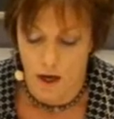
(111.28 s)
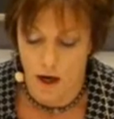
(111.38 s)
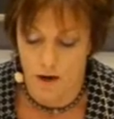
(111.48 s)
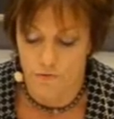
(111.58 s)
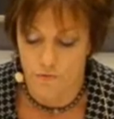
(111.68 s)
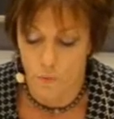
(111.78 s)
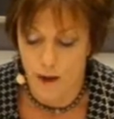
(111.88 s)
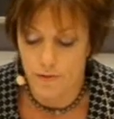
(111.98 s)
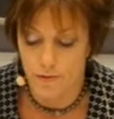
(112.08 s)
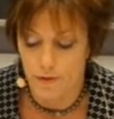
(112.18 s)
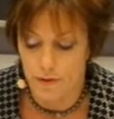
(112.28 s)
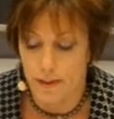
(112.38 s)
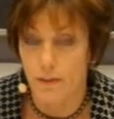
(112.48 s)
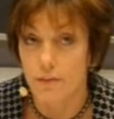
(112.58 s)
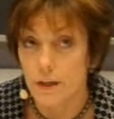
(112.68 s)
of whether,
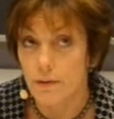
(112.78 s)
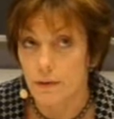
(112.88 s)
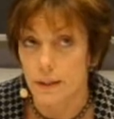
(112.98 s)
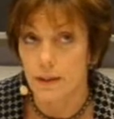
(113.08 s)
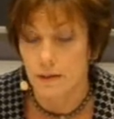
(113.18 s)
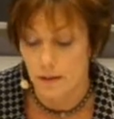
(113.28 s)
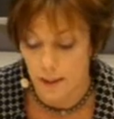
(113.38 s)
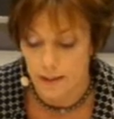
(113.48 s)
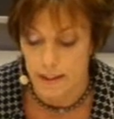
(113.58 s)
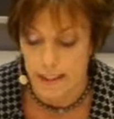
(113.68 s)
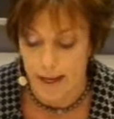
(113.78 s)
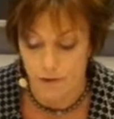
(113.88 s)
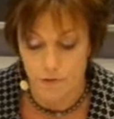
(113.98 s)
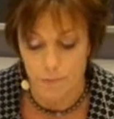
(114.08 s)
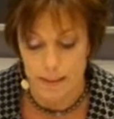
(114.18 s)
in theory, it can
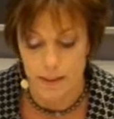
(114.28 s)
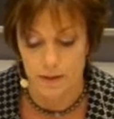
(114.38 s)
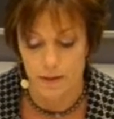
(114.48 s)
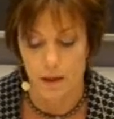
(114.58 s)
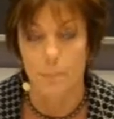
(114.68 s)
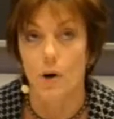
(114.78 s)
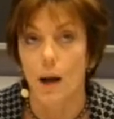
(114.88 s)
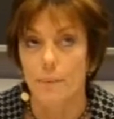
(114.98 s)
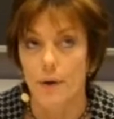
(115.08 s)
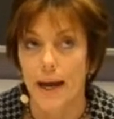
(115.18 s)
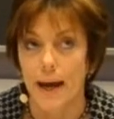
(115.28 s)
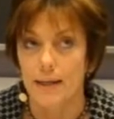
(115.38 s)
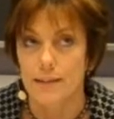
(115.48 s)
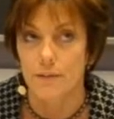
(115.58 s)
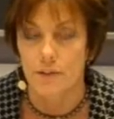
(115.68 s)
ever be a proper
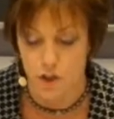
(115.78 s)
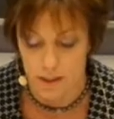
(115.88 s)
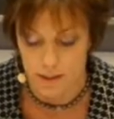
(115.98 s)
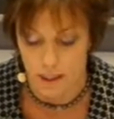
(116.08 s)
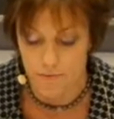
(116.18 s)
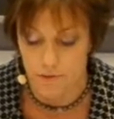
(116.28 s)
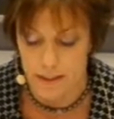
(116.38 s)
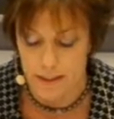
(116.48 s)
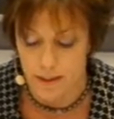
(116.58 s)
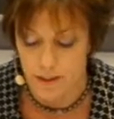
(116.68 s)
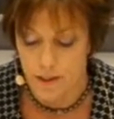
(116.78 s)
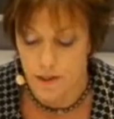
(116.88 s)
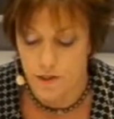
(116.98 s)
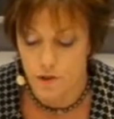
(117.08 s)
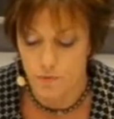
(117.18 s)
act of a just government
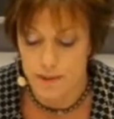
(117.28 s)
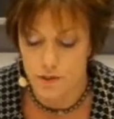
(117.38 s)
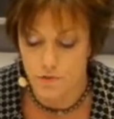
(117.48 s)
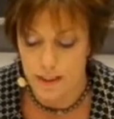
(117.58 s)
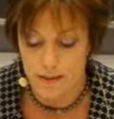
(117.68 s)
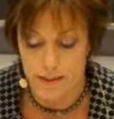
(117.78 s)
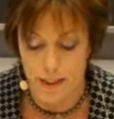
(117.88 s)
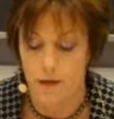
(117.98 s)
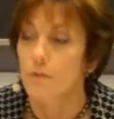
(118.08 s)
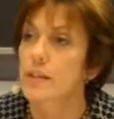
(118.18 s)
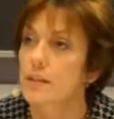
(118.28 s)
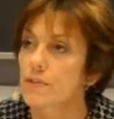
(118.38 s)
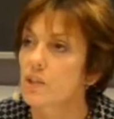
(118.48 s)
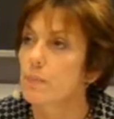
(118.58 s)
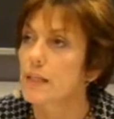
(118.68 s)
to restrict the utterance
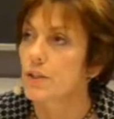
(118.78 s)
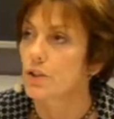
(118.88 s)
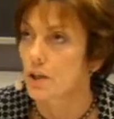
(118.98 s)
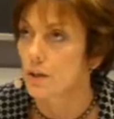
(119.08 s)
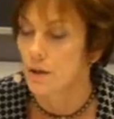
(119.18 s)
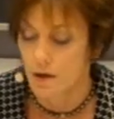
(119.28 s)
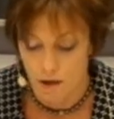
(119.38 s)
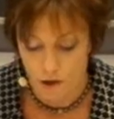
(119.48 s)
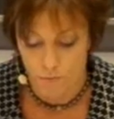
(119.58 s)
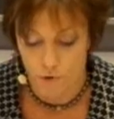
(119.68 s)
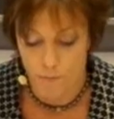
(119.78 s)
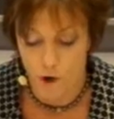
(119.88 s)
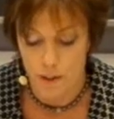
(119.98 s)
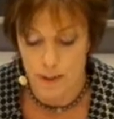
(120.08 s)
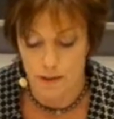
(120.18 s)
of speech
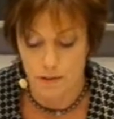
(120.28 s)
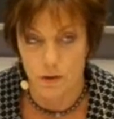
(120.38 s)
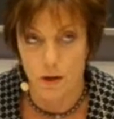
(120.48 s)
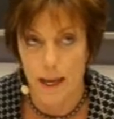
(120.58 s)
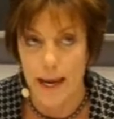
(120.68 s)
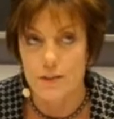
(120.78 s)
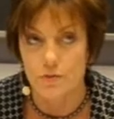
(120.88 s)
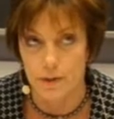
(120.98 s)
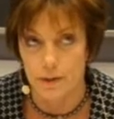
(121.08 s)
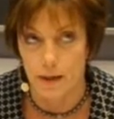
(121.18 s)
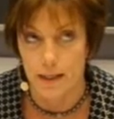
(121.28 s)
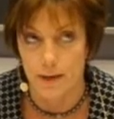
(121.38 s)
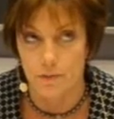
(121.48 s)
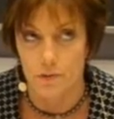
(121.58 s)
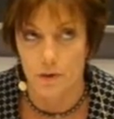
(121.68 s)
promoting hatred
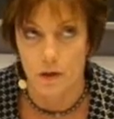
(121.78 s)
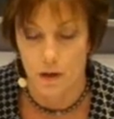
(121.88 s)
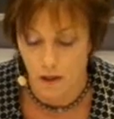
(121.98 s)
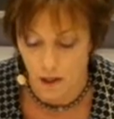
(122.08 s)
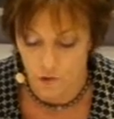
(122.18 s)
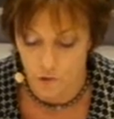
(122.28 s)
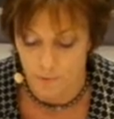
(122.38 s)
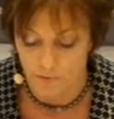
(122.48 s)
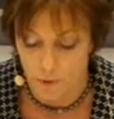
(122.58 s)
against a group of